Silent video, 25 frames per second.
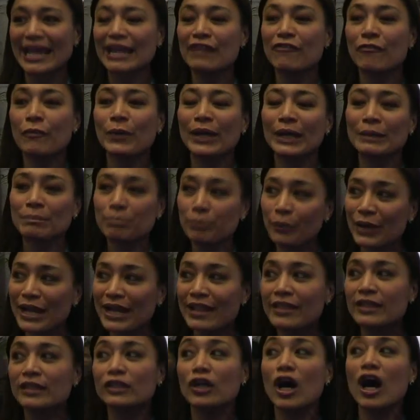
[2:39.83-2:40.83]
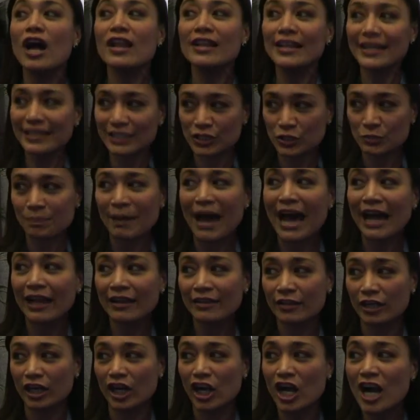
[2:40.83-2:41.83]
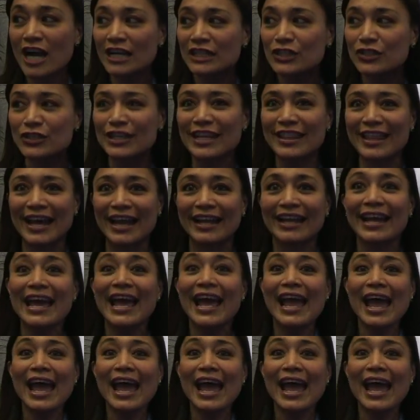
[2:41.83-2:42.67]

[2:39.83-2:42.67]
And if we can bring the knowledge back in our country that